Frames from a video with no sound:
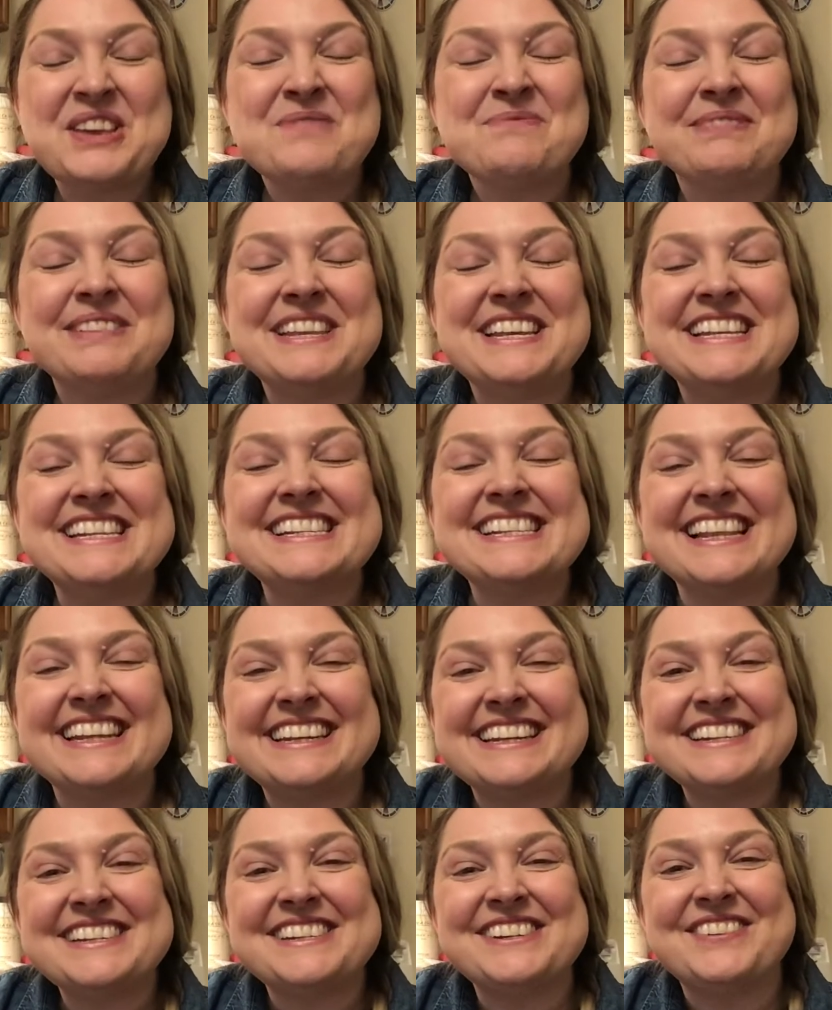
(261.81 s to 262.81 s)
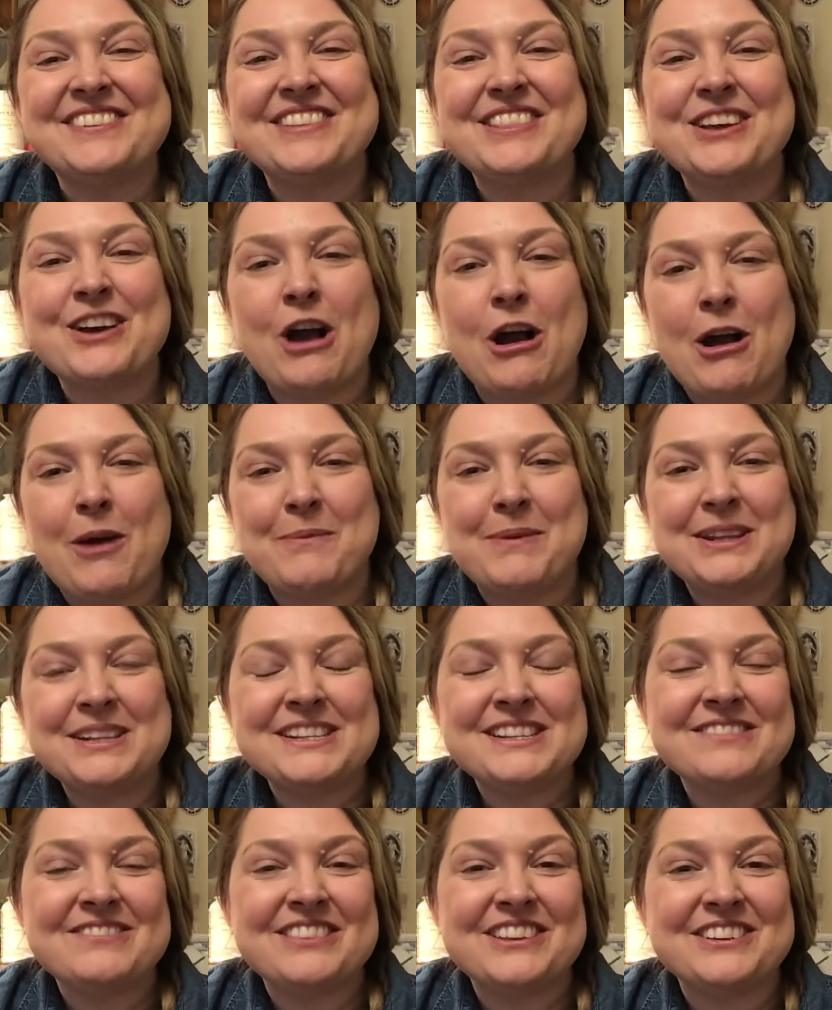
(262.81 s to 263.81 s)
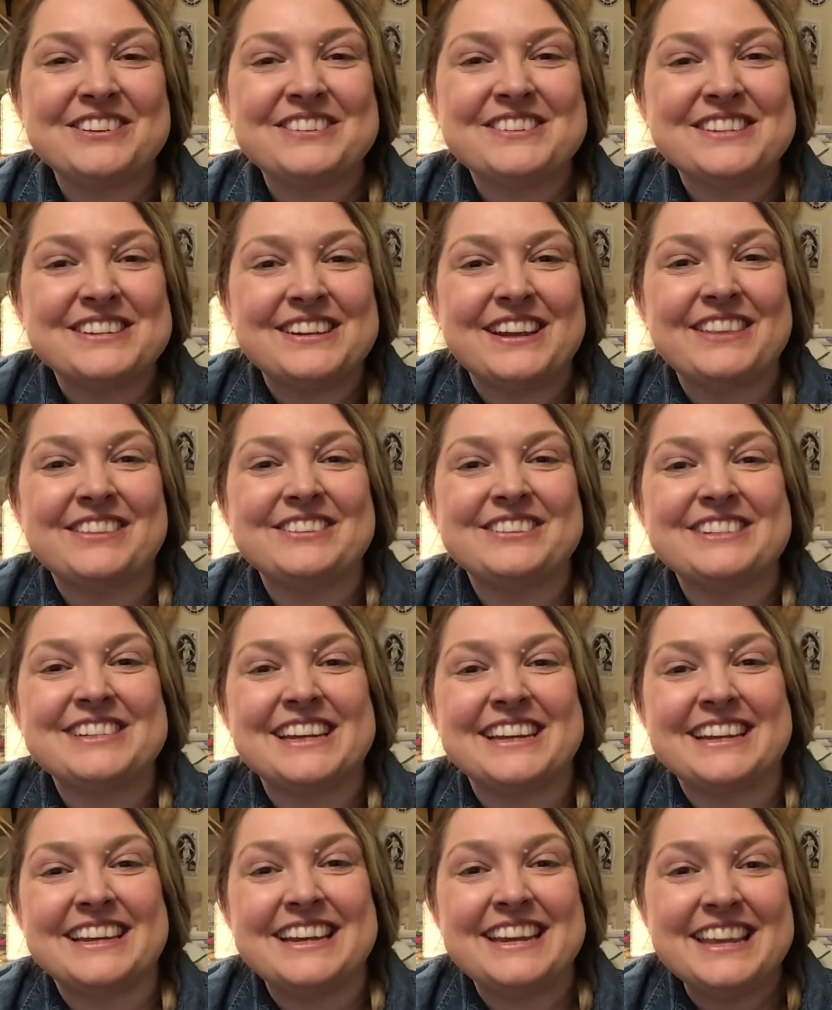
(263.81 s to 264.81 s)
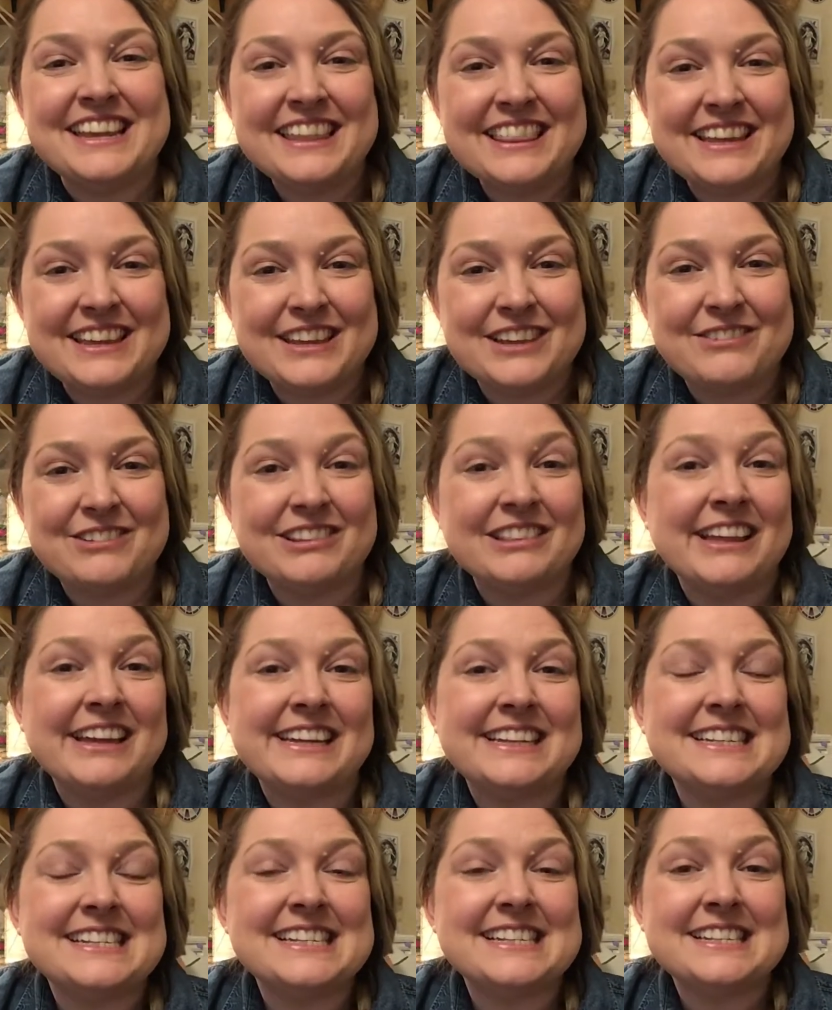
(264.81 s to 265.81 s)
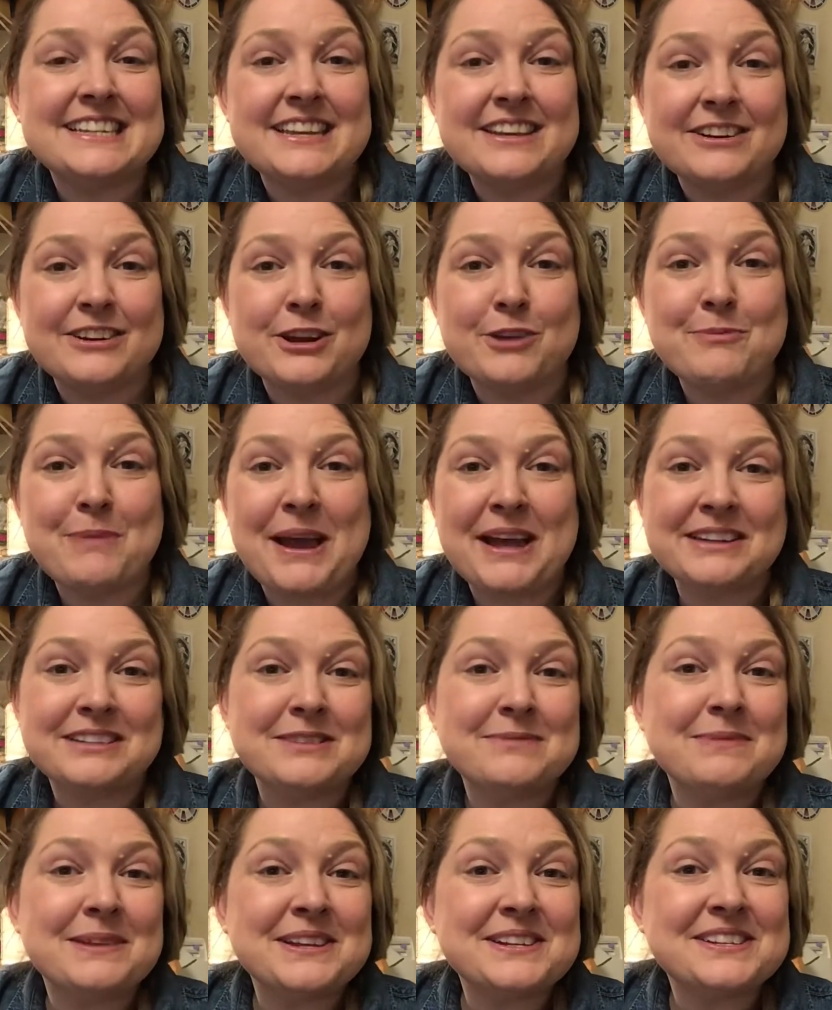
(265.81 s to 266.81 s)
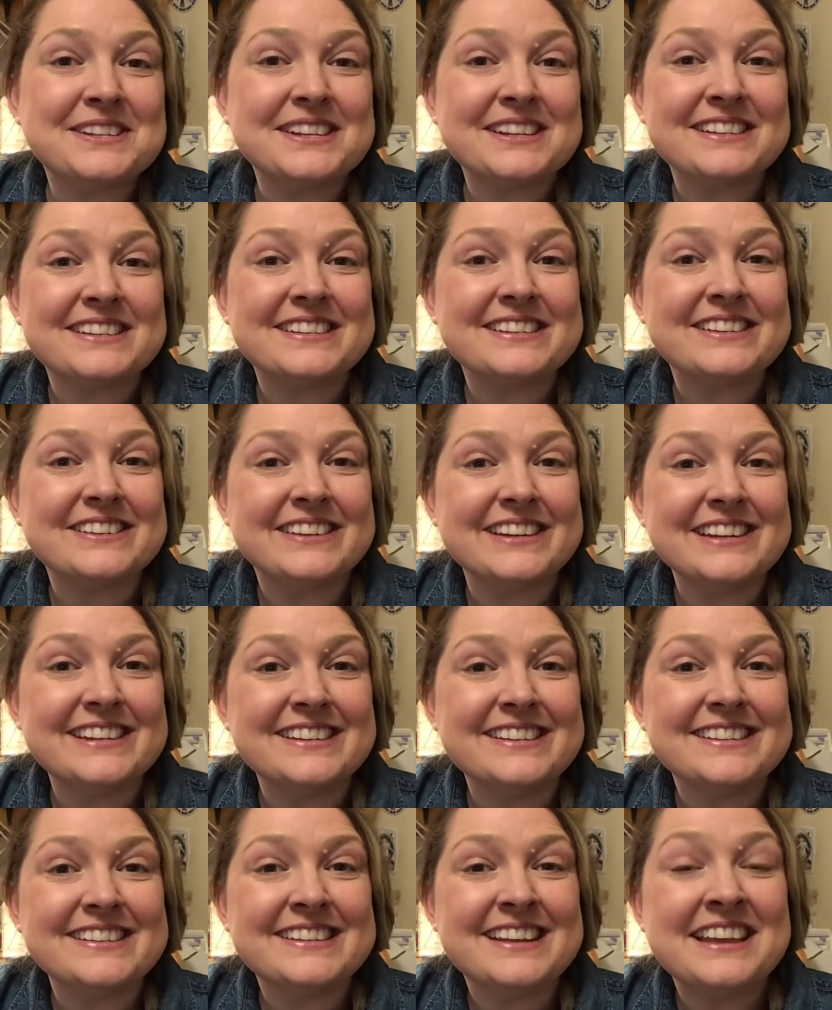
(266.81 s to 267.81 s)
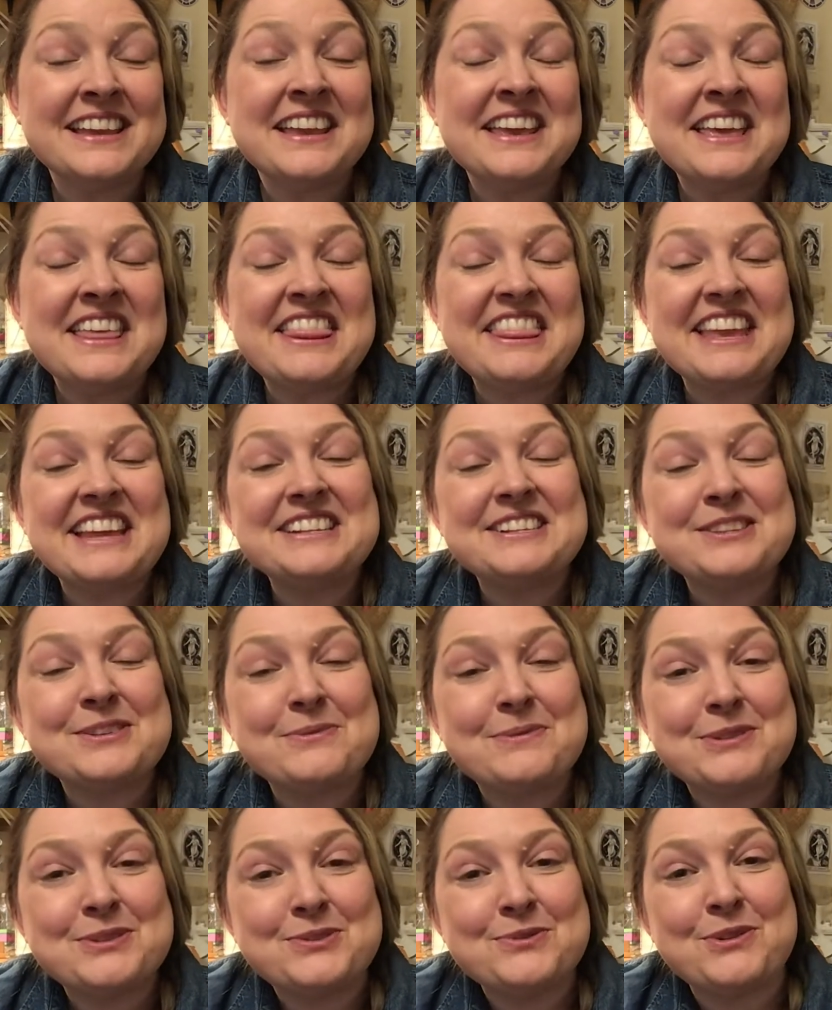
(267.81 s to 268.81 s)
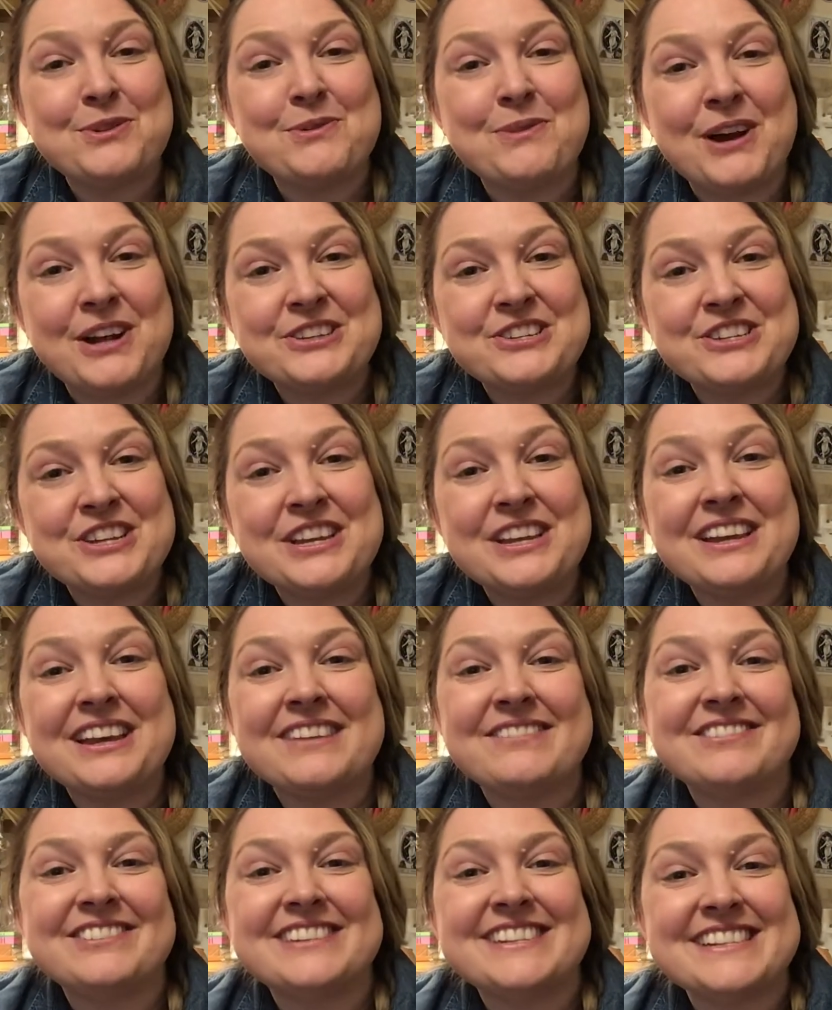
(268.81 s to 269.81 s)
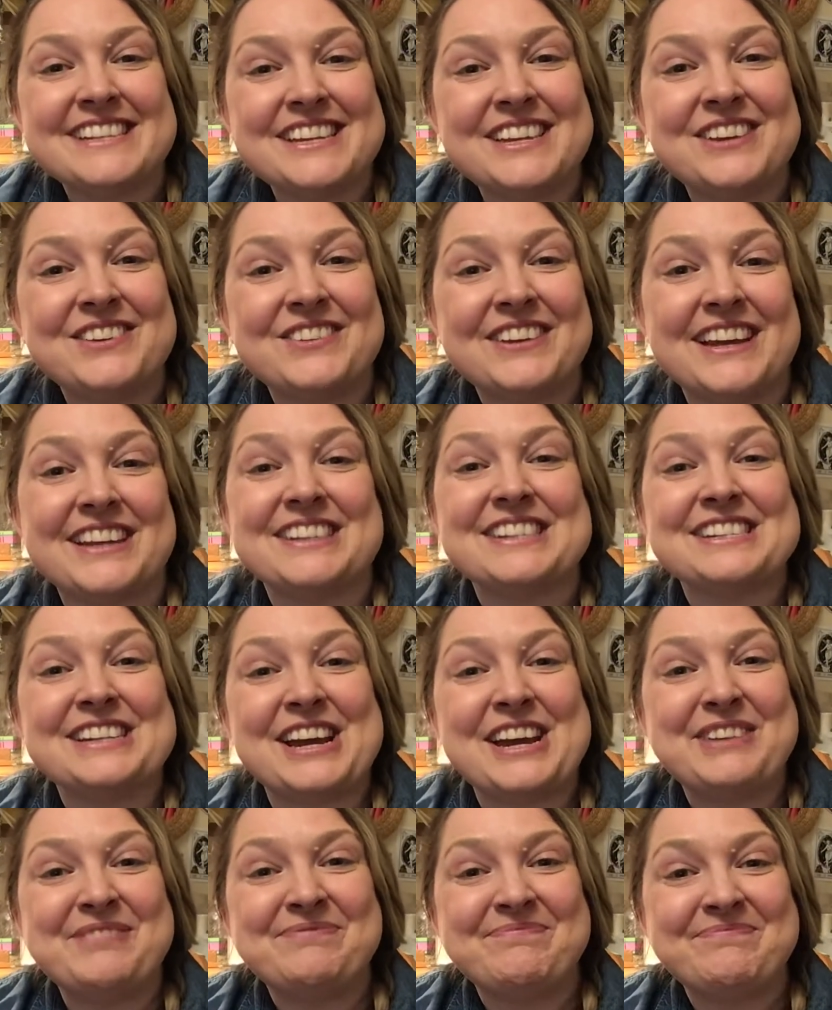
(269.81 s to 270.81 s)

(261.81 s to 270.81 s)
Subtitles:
Please let us know in the comments if there is another technique that you would like to see in our Back to Basics series. Thanks so much for watching, and we'll see you next time.